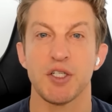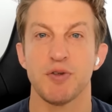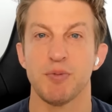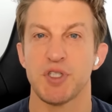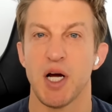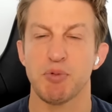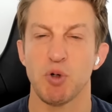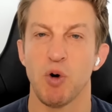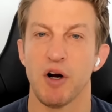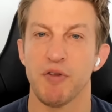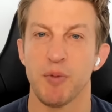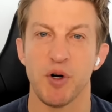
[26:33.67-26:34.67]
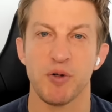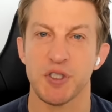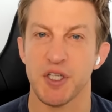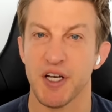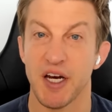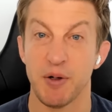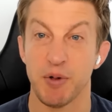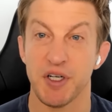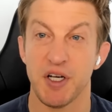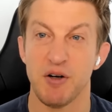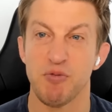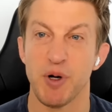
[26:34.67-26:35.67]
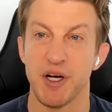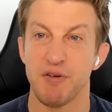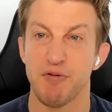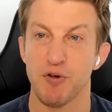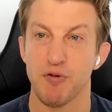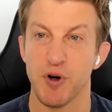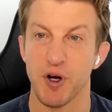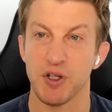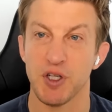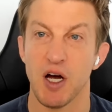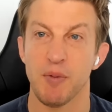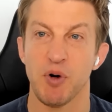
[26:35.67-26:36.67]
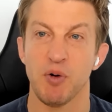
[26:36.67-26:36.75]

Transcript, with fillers: That's from chapter 1 of the book, which I think anyone can read for free online.